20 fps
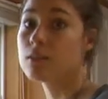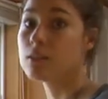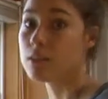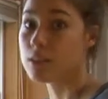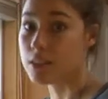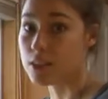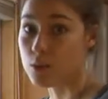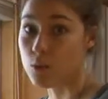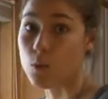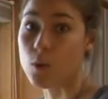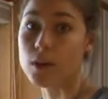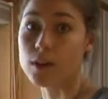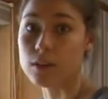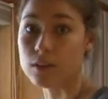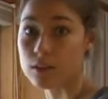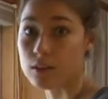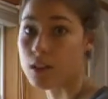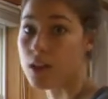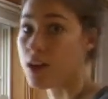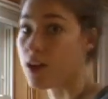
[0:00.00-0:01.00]
the
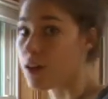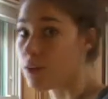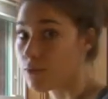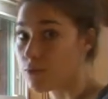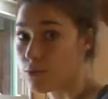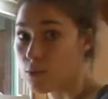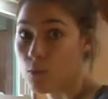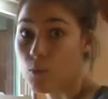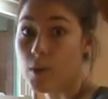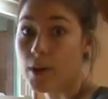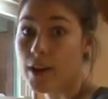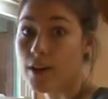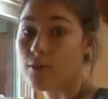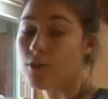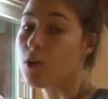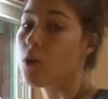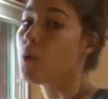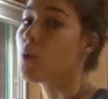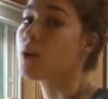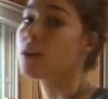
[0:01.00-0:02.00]
oil of whatever,
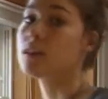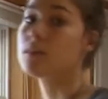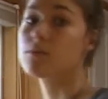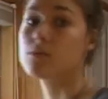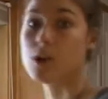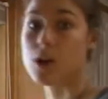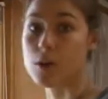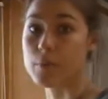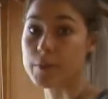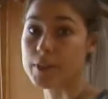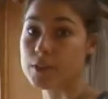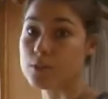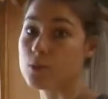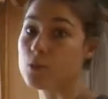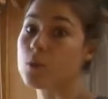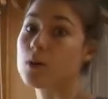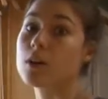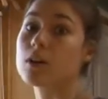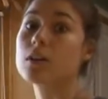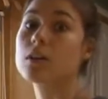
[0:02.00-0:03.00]
oil of almond
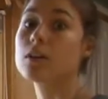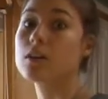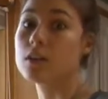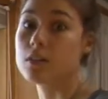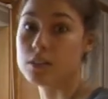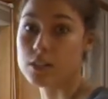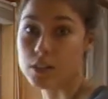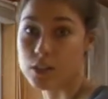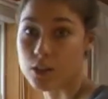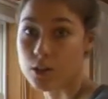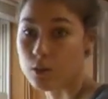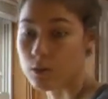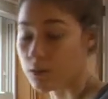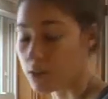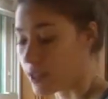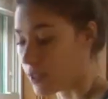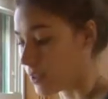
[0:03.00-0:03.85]
or, you know,